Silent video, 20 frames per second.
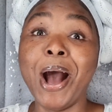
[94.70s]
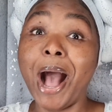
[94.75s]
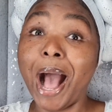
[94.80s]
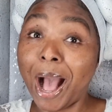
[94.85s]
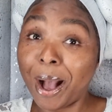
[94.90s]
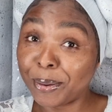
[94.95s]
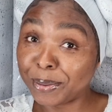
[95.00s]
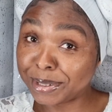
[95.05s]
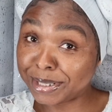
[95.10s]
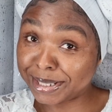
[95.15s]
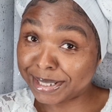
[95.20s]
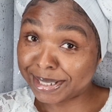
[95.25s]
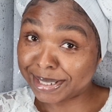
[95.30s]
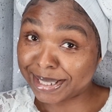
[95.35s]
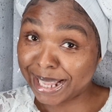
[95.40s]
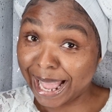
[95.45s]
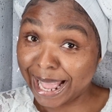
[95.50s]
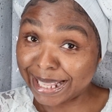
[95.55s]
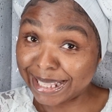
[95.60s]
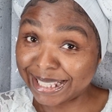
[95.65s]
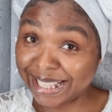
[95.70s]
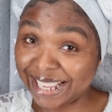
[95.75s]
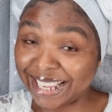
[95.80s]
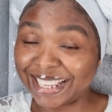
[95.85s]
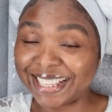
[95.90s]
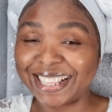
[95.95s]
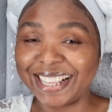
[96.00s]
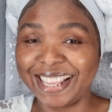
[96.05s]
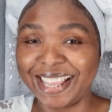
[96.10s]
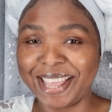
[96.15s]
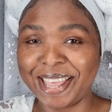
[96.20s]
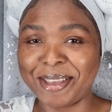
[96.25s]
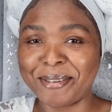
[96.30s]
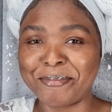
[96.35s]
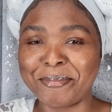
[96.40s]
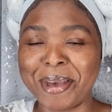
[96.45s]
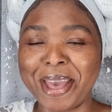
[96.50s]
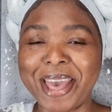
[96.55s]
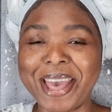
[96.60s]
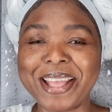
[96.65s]
outstanding,
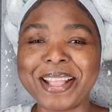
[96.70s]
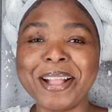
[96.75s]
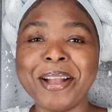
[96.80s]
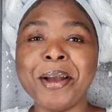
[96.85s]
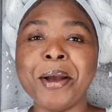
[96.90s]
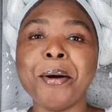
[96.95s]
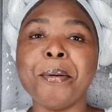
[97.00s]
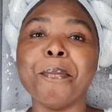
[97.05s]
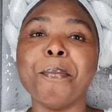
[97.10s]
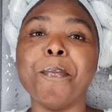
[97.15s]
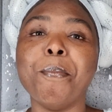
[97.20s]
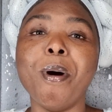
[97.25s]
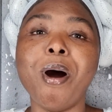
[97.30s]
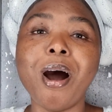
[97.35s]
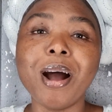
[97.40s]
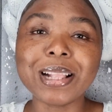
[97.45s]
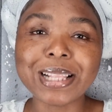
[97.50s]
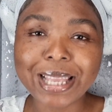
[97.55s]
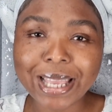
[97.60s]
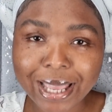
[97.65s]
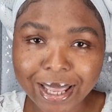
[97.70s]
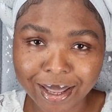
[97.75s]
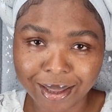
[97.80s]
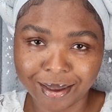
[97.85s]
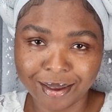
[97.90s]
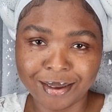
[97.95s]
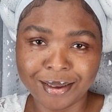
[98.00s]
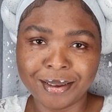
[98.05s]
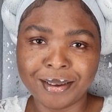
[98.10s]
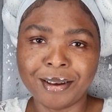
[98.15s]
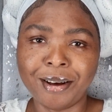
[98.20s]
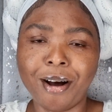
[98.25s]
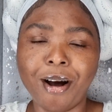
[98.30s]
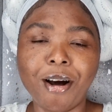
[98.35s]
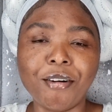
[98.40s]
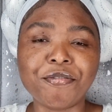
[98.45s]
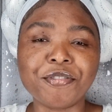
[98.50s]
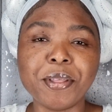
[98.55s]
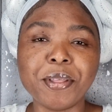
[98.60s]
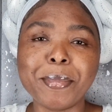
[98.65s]
amen, body
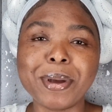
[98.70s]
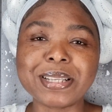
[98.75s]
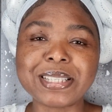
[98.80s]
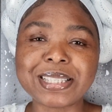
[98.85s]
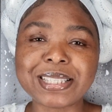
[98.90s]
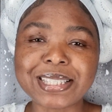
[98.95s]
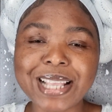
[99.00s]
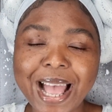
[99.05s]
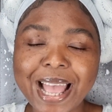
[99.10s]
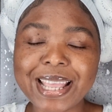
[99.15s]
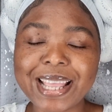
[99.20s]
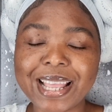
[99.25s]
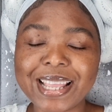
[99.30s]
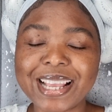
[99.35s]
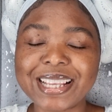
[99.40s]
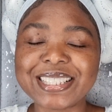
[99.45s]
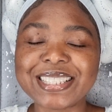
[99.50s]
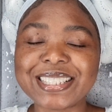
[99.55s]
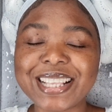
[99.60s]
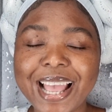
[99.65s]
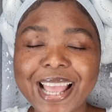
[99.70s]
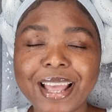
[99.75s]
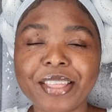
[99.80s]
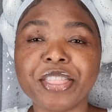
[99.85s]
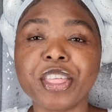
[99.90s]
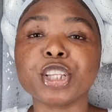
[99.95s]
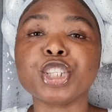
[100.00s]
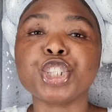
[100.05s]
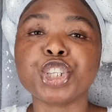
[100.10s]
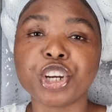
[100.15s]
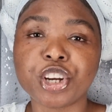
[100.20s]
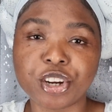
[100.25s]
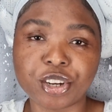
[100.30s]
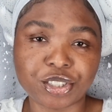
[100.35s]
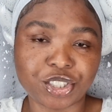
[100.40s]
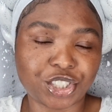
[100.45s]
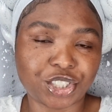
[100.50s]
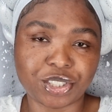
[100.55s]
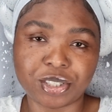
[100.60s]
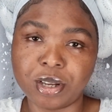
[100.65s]
of the Messiah, Messiah, the
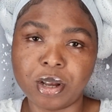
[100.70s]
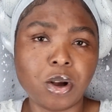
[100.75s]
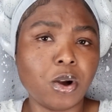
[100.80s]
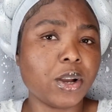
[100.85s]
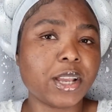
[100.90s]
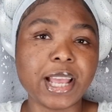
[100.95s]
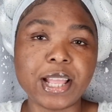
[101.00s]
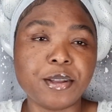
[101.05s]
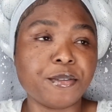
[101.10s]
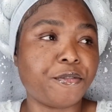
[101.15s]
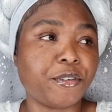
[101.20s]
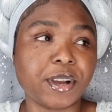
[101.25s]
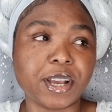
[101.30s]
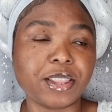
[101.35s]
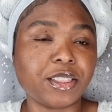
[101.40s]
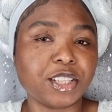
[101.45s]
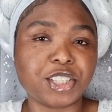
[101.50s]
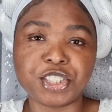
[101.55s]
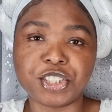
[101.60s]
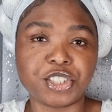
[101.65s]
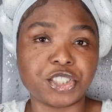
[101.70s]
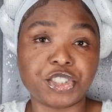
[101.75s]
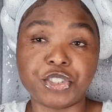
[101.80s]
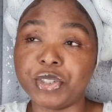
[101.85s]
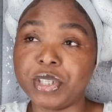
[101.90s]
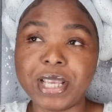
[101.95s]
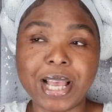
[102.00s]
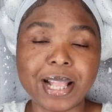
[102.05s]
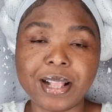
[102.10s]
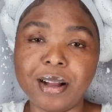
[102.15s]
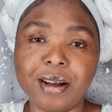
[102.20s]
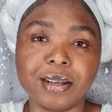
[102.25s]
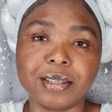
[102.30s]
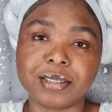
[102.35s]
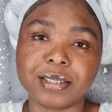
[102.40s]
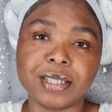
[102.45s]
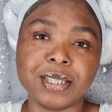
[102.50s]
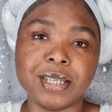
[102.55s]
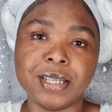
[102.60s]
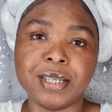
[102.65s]
church. How can you forget the church? You cannot.
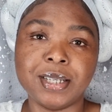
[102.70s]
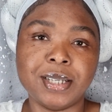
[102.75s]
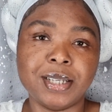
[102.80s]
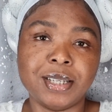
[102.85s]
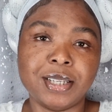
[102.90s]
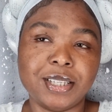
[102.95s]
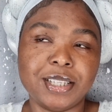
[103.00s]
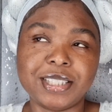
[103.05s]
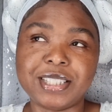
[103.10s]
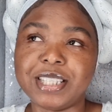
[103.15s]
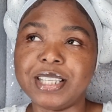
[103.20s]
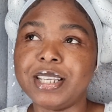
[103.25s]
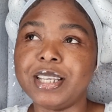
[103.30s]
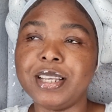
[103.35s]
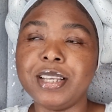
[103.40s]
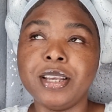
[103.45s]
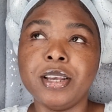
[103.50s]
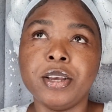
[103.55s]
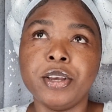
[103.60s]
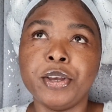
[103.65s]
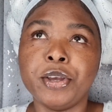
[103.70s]
You see,